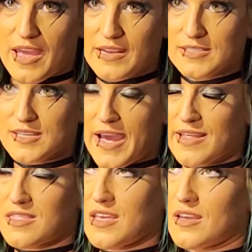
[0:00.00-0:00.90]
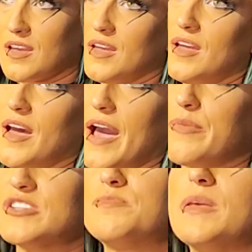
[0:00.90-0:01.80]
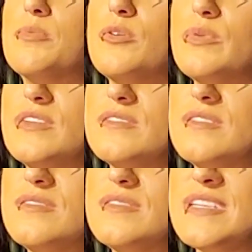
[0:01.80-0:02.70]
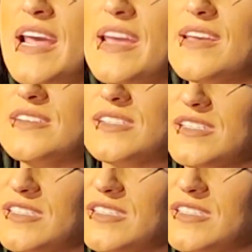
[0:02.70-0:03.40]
And I wish people would take into